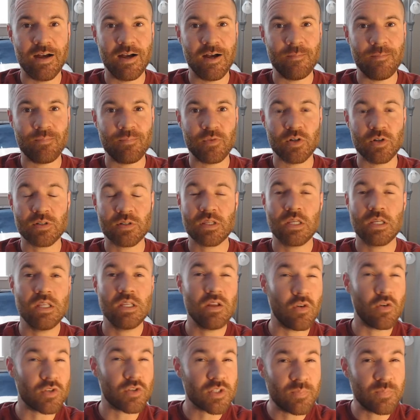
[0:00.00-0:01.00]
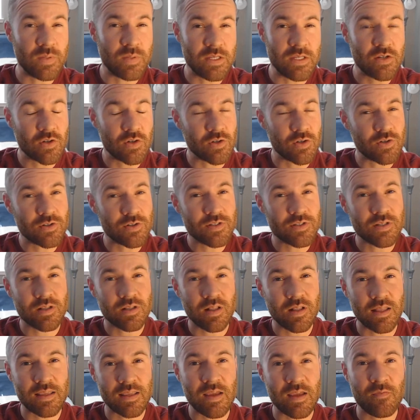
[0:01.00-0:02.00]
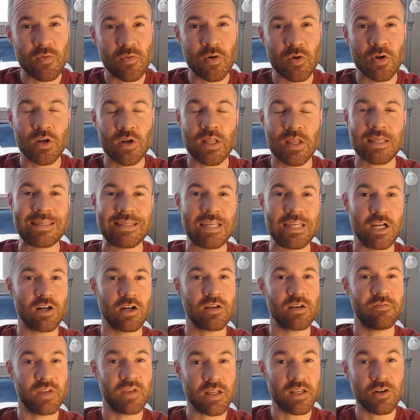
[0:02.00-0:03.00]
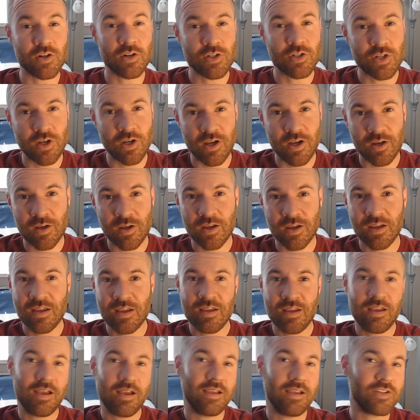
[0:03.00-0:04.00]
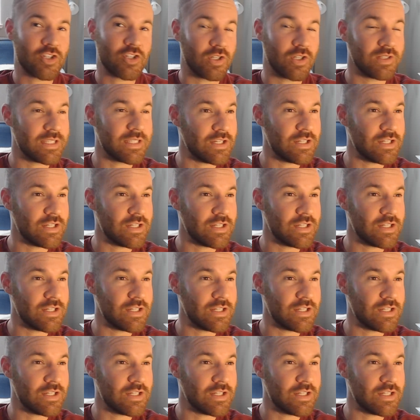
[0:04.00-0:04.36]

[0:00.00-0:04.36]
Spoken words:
There's keynote speakers, like I've heard Gary Vaynerchuk, Chalene